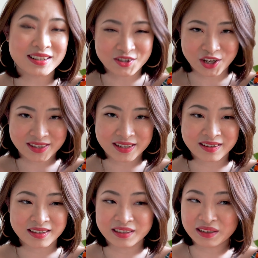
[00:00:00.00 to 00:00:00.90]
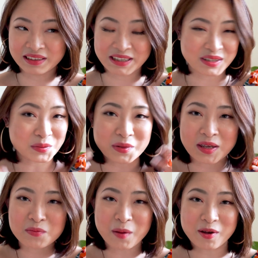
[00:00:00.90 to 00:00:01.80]
adjusted the laser
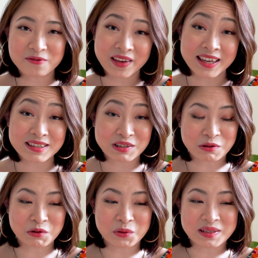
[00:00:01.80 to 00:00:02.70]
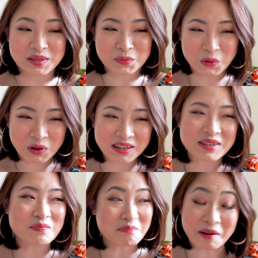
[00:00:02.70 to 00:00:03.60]
beam on my face so it was more
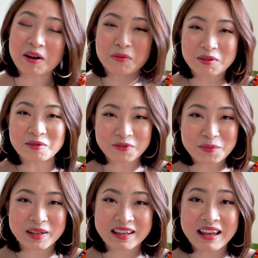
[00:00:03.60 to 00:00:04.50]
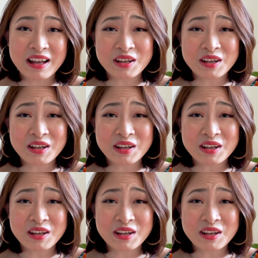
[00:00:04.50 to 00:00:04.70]
bearable for me.